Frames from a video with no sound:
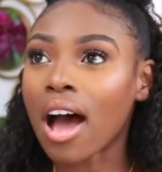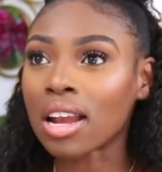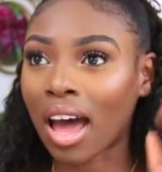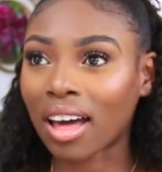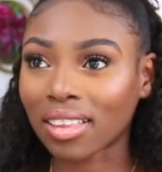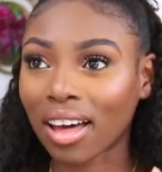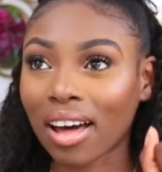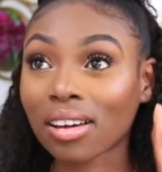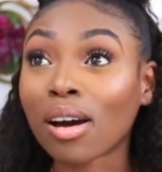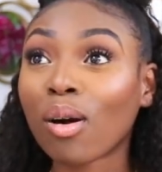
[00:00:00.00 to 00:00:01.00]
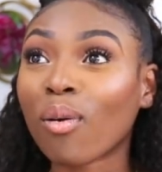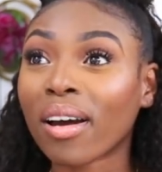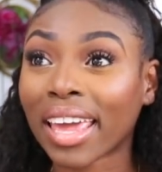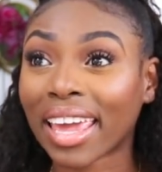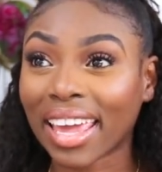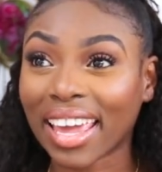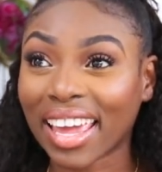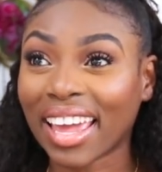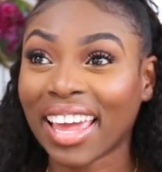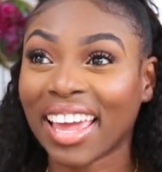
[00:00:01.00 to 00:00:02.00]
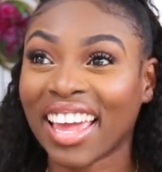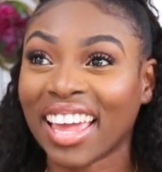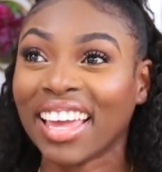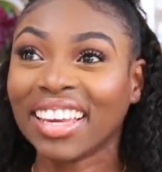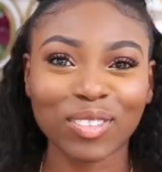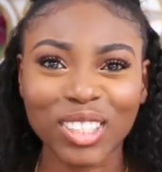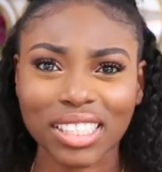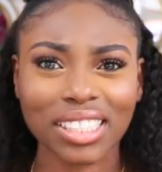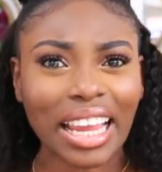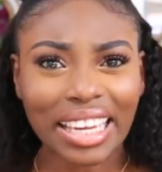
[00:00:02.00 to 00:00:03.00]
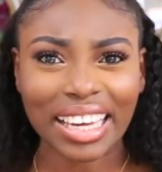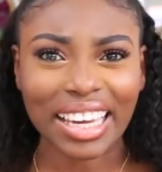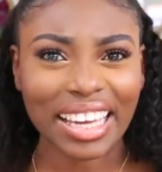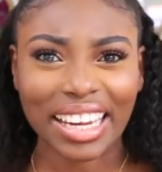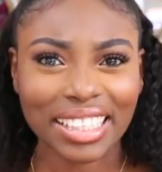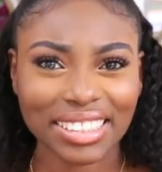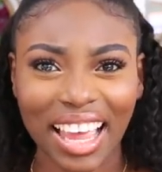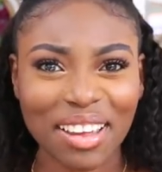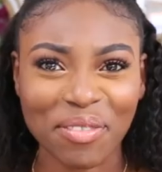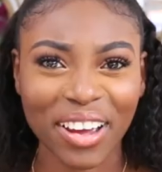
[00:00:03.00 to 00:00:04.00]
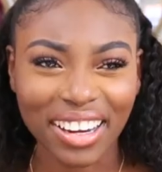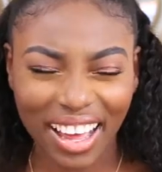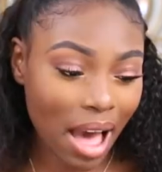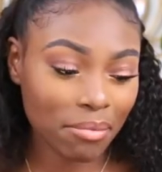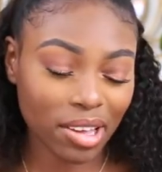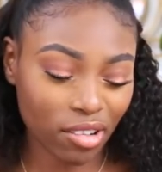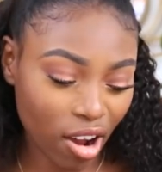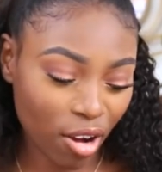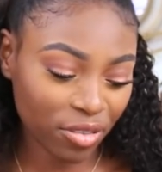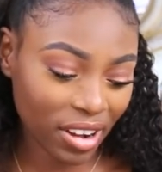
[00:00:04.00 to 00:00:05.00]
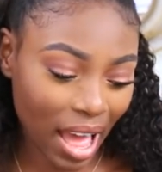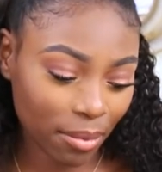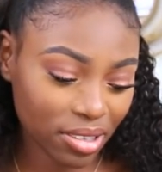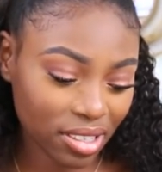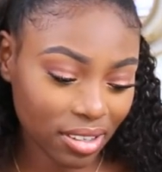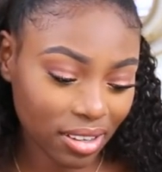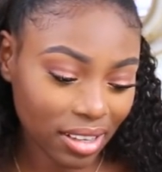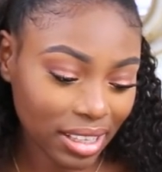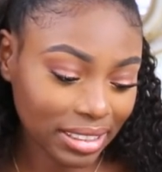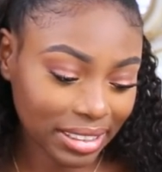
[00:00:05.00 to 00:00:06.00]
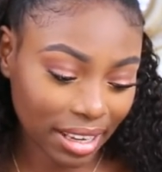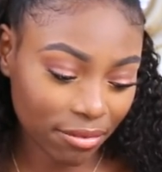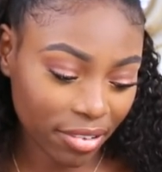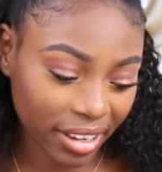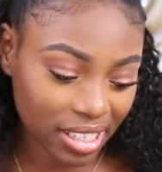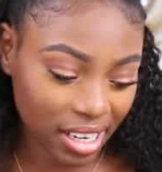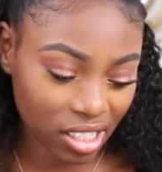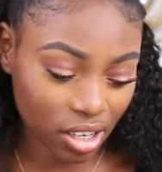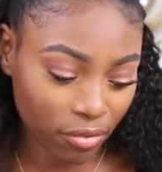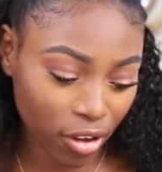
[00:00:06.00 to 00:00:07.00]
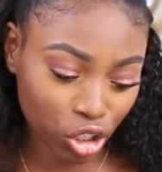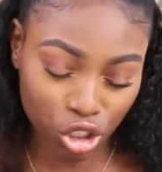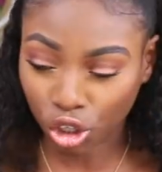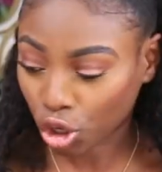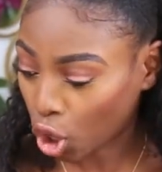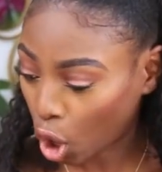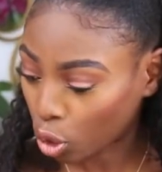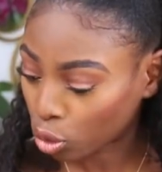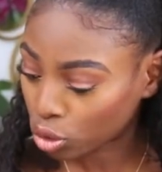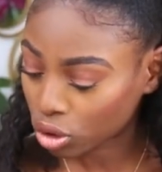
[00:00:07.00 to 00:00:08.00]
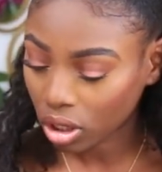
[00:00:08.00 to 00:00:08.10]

Another queen! I'm just shaking in excitement. Pat McGrath Labs Skin Fetish version gold.